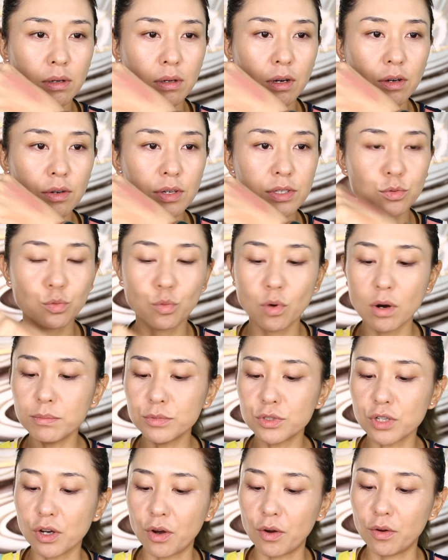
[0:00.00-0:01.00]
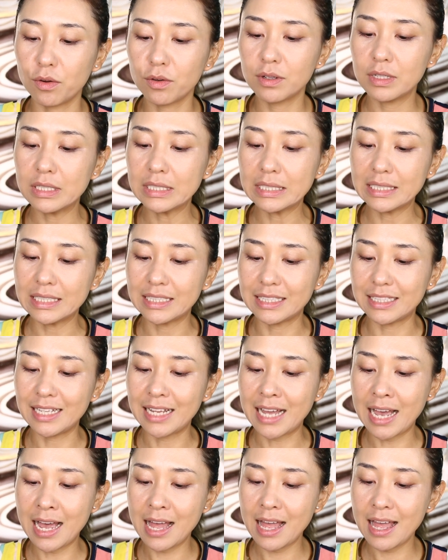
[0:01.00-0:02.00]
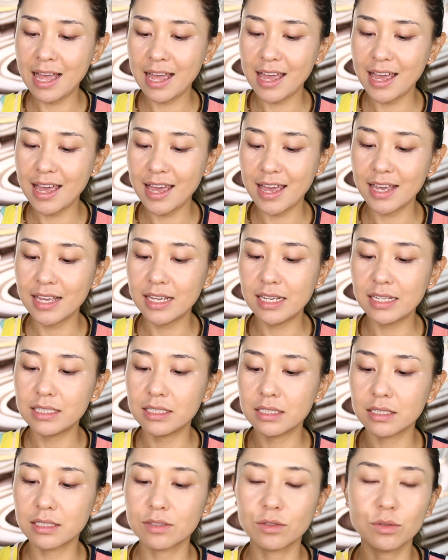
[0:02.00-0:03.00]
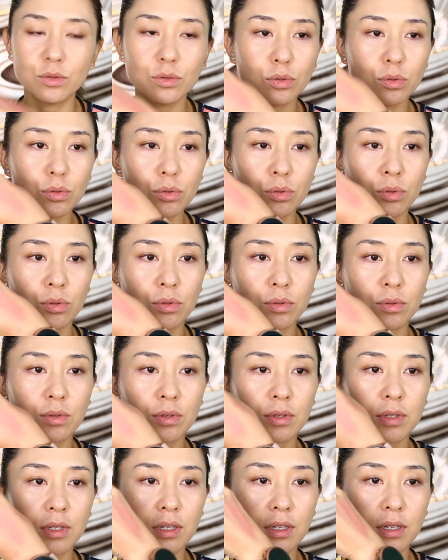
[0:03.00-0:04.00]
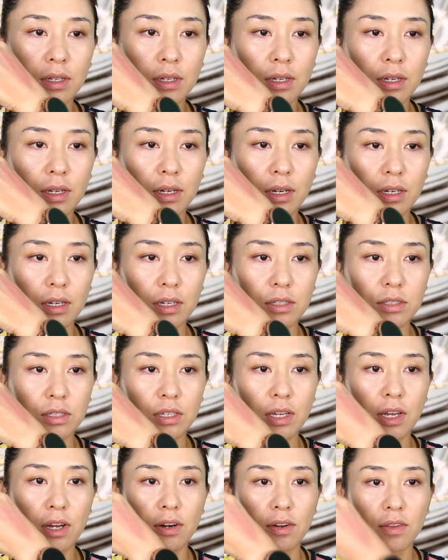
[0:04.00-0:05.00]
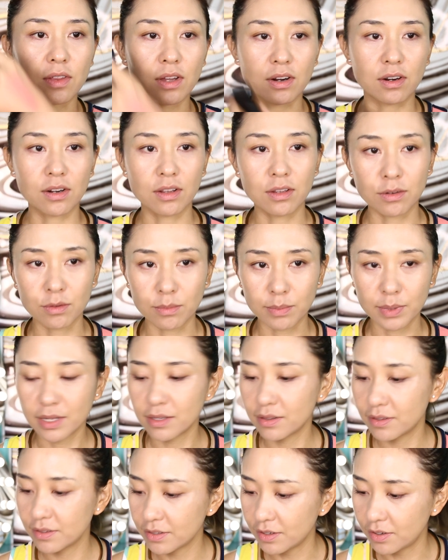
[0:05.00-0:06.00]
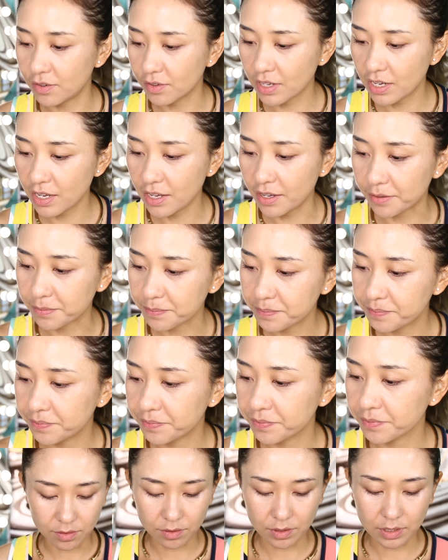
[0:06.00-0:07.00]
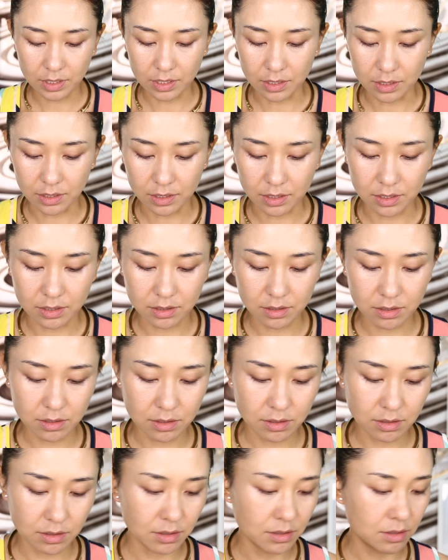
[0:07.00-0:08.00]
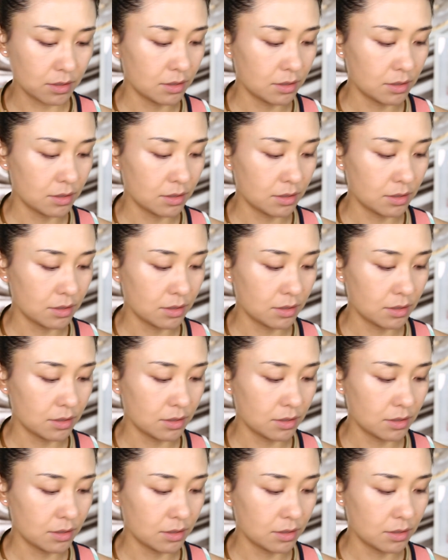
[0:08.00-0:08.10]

Oh, it's warm tone. Nice. Woo. Got scared there a little bit. Okay, let's.